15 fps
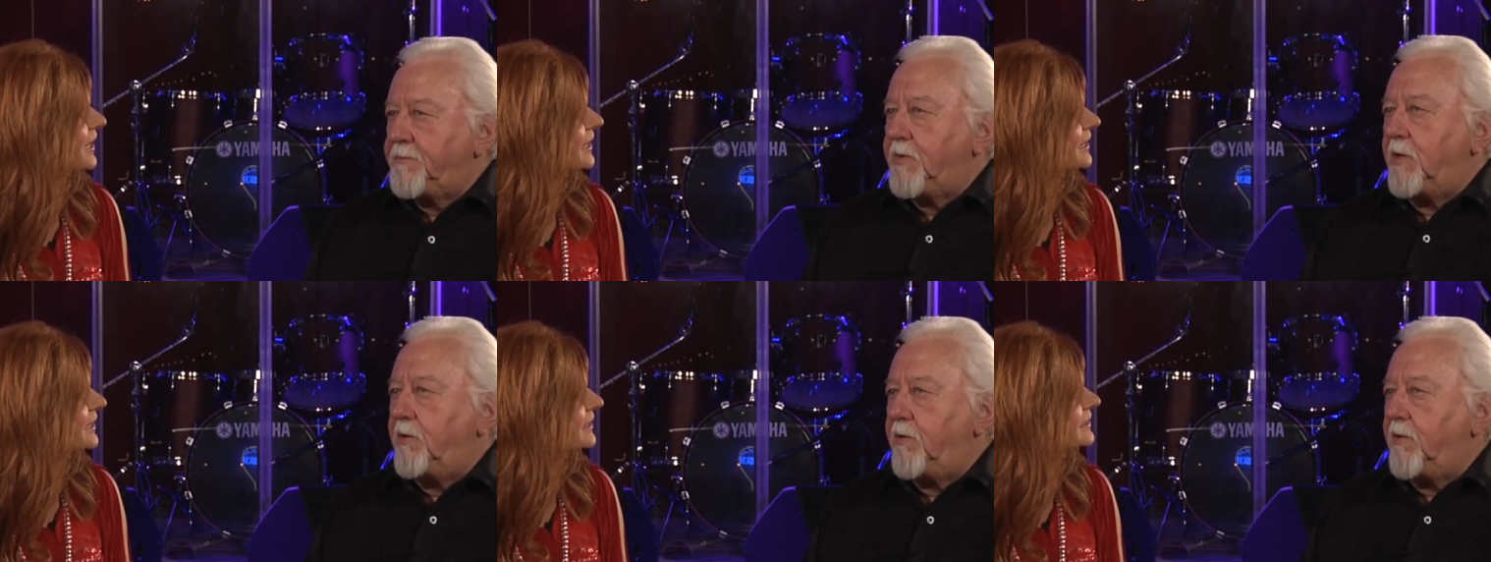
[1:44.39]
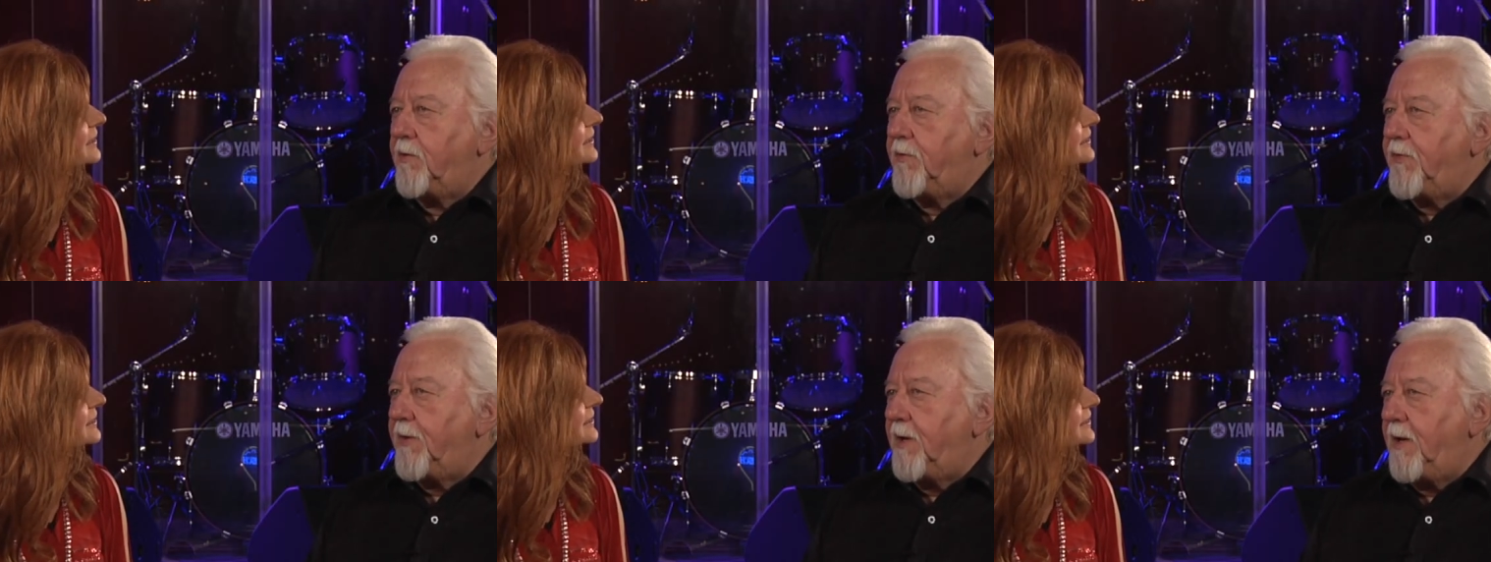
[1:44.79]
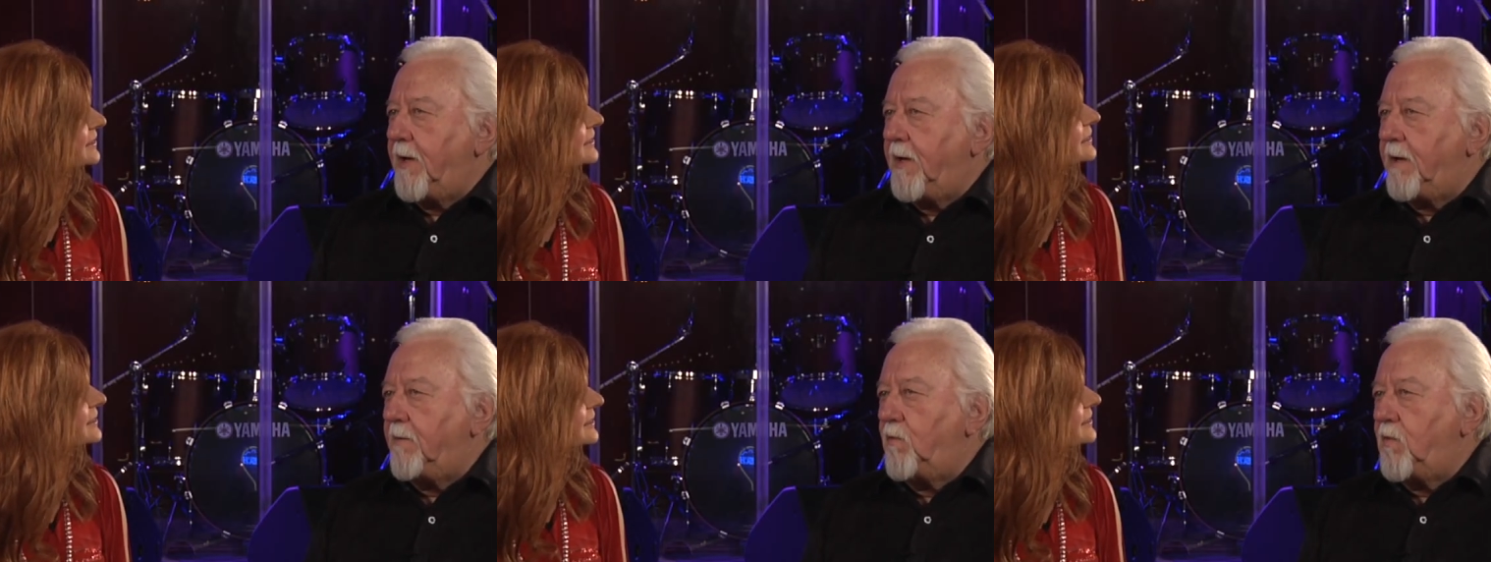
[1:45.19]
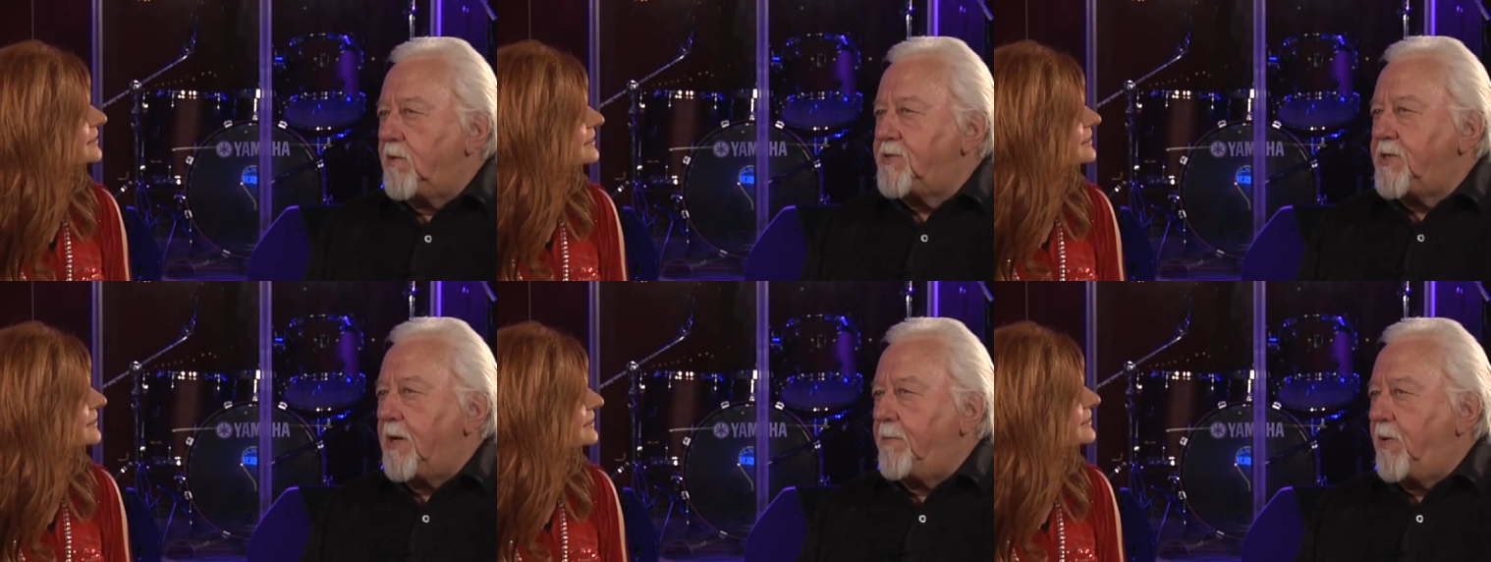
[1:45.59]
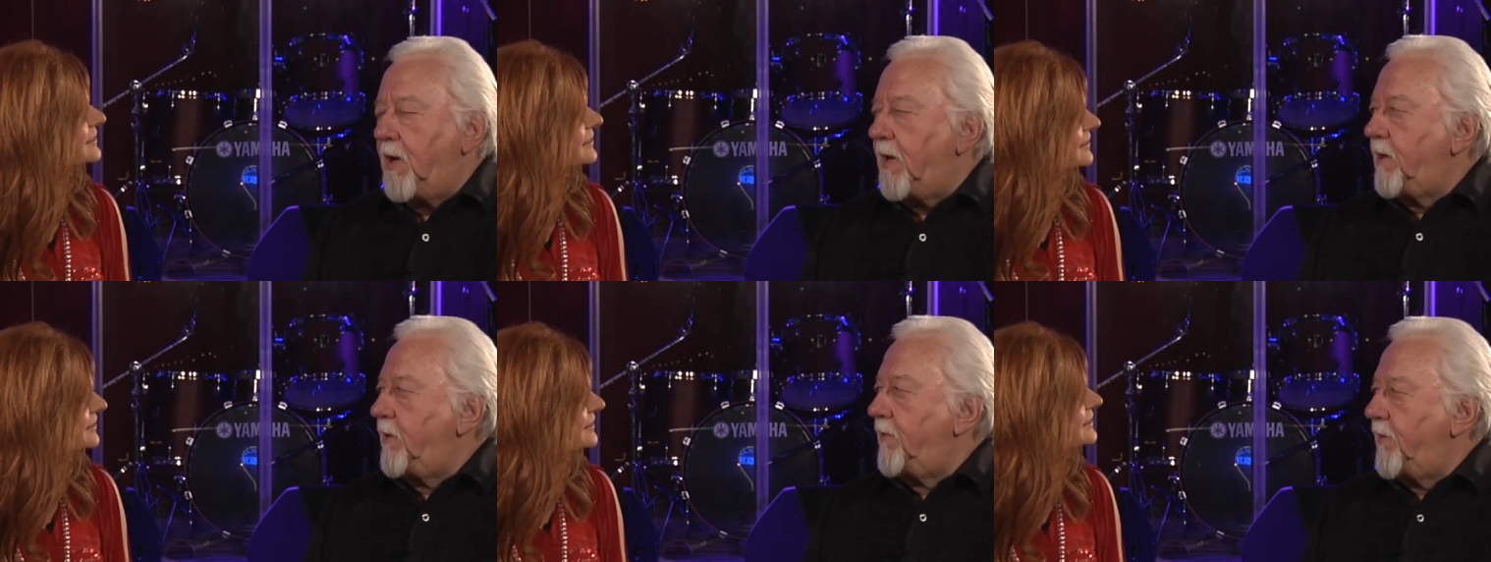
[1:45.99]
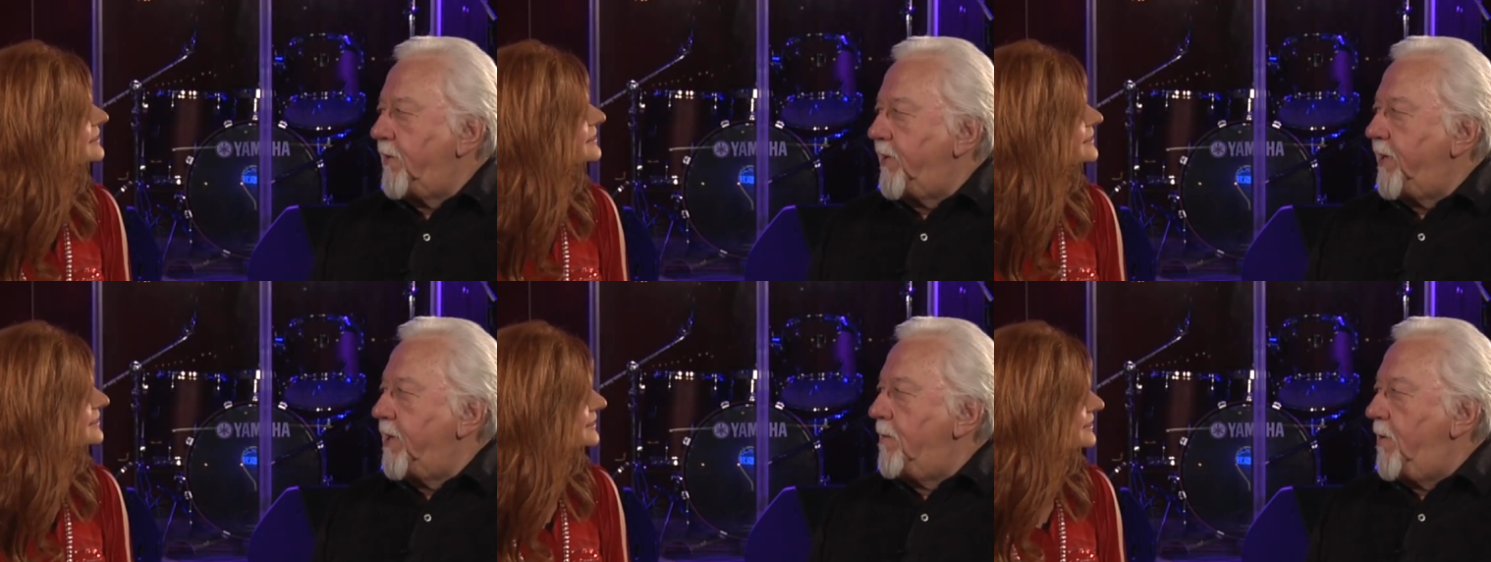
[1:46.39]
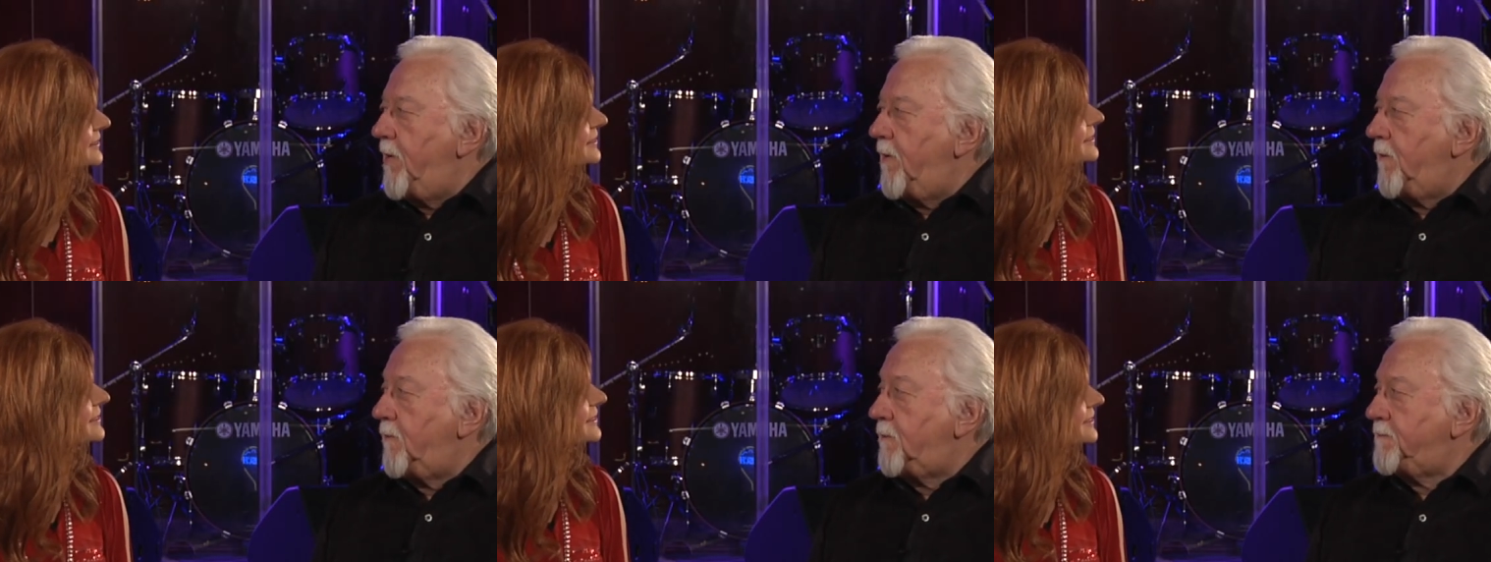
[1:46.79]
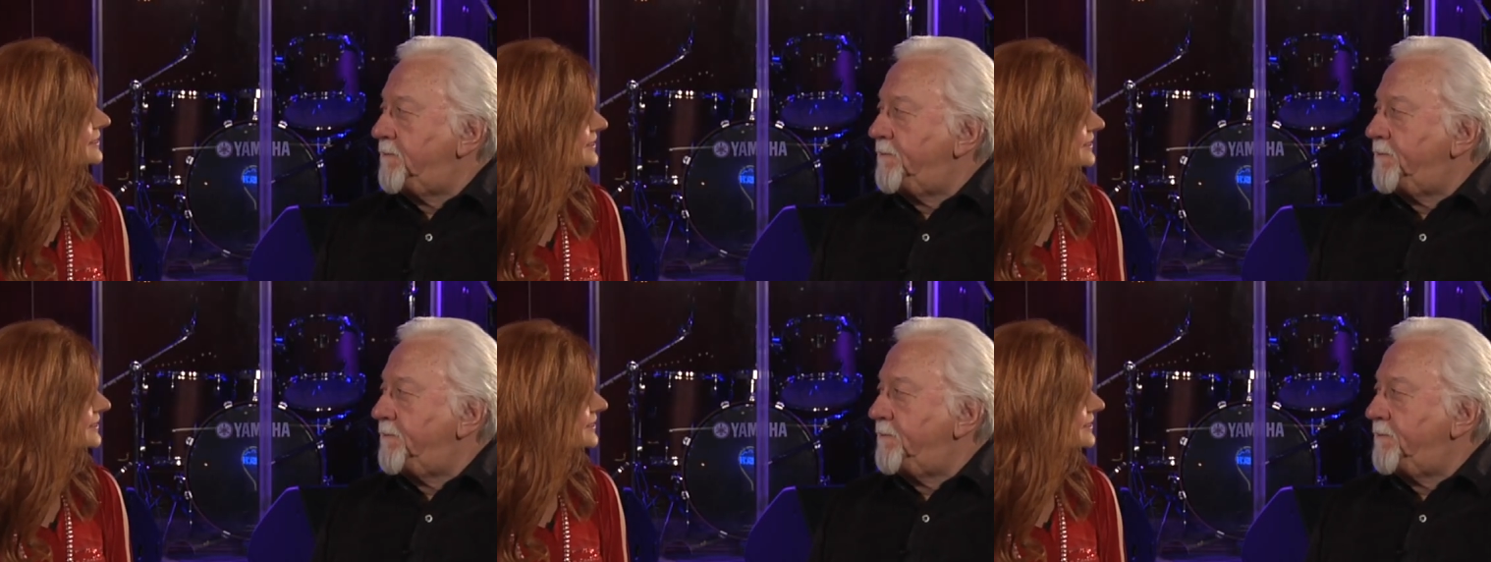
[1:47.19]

do your thing. Once they play you the demo,